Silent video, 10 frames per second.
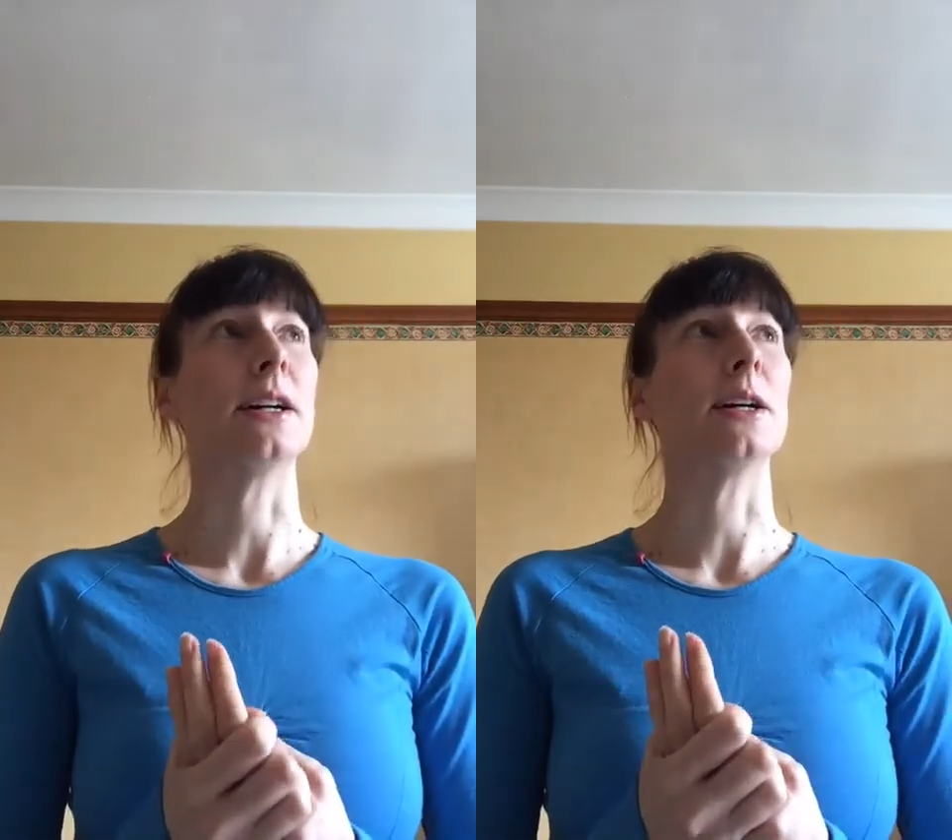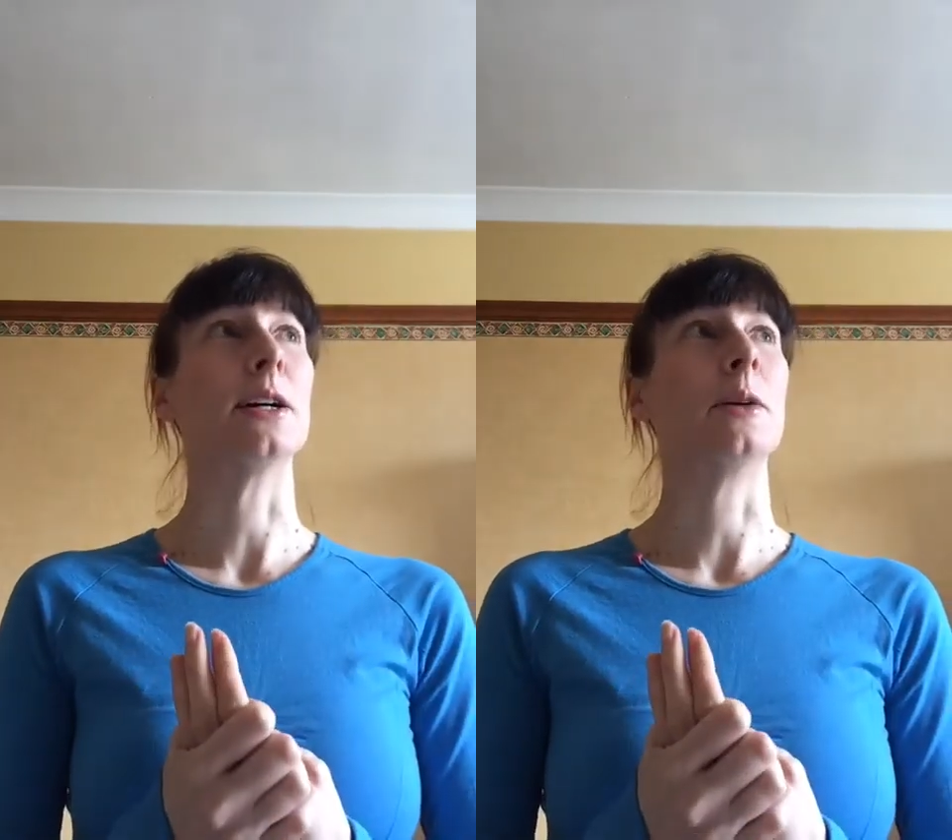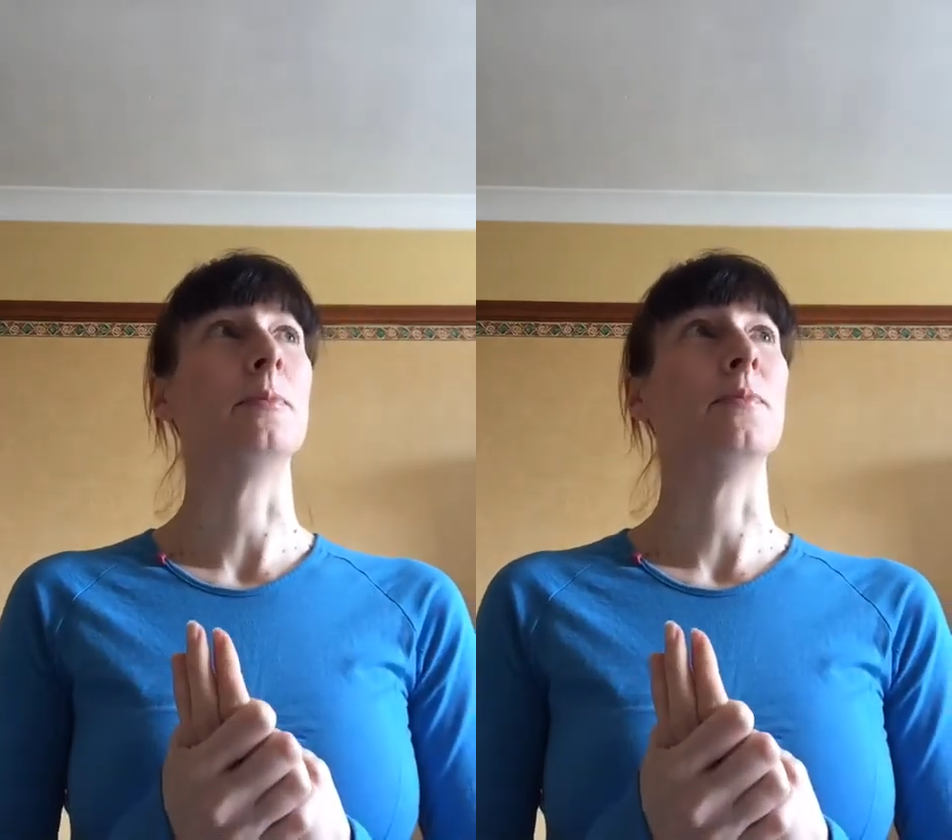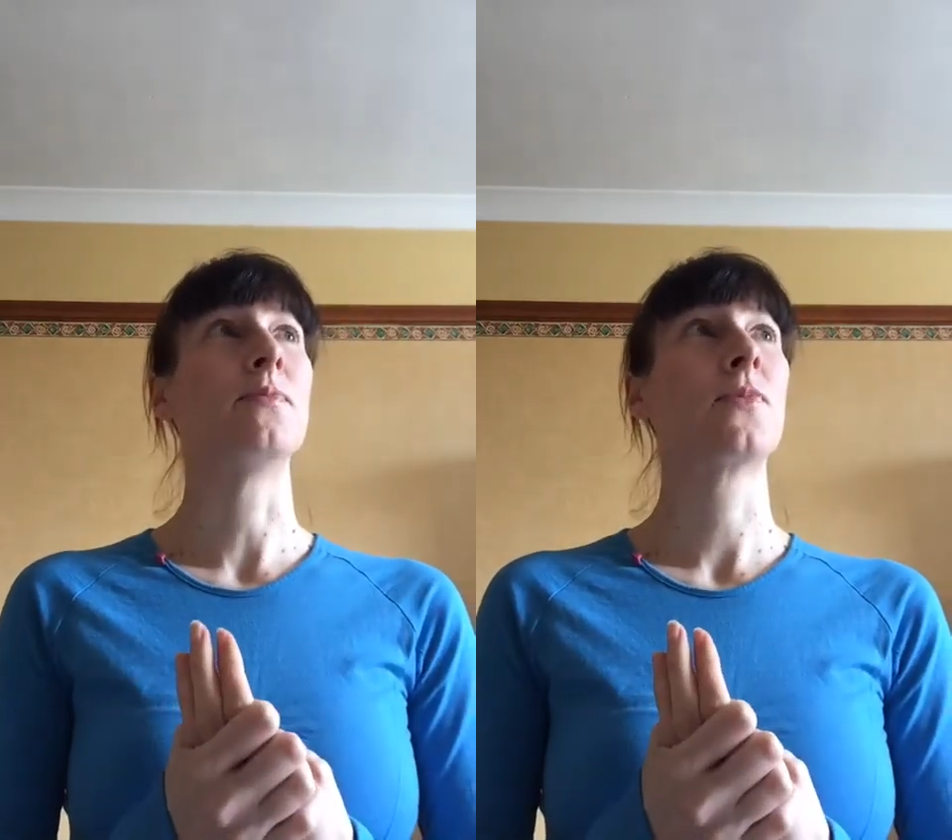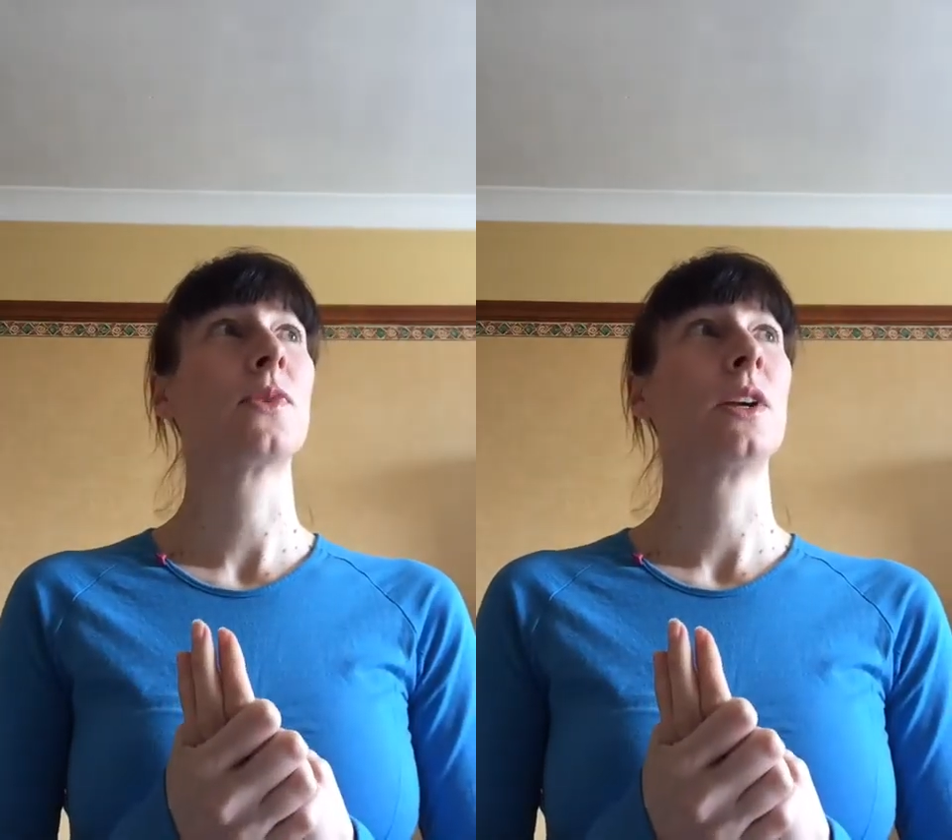
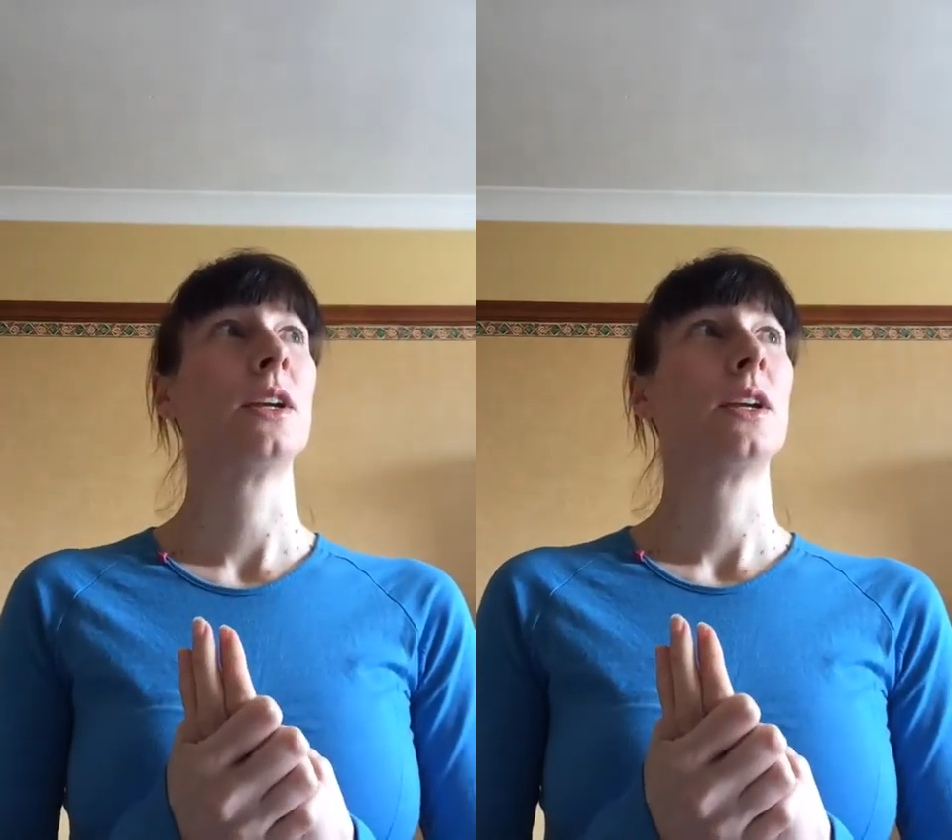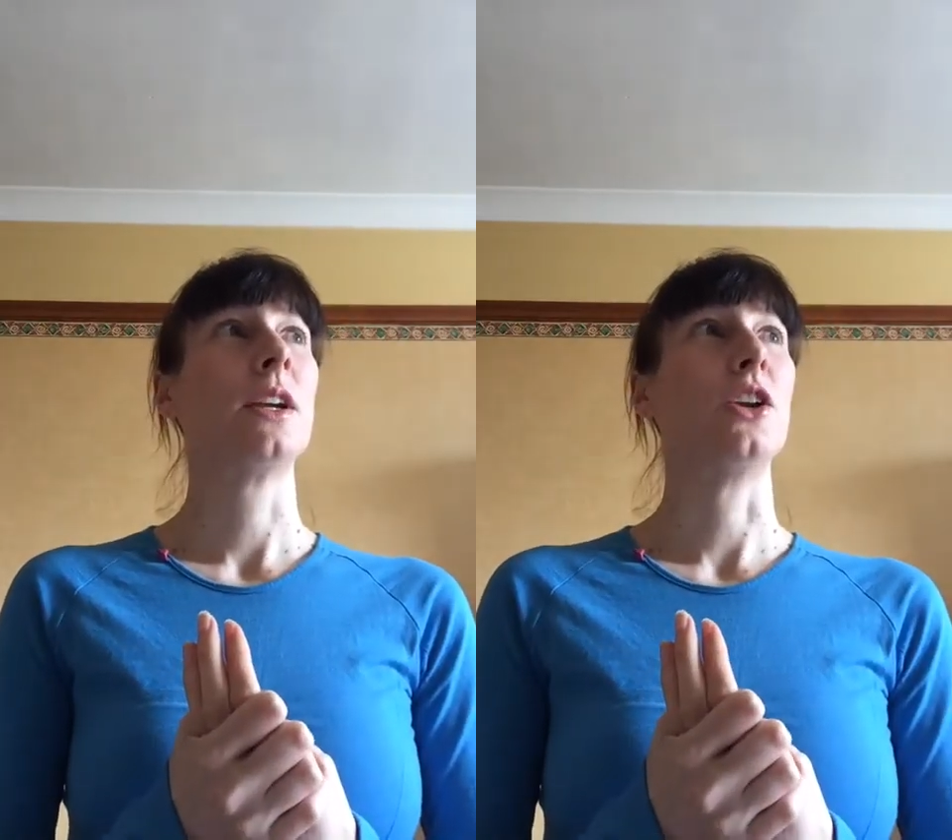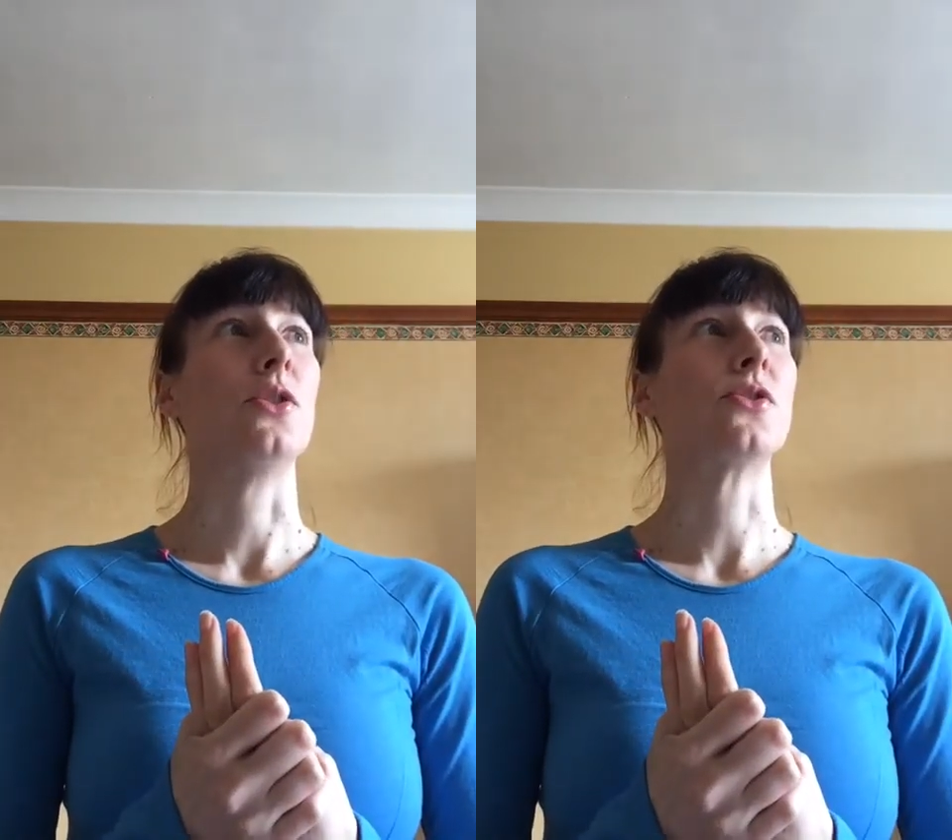you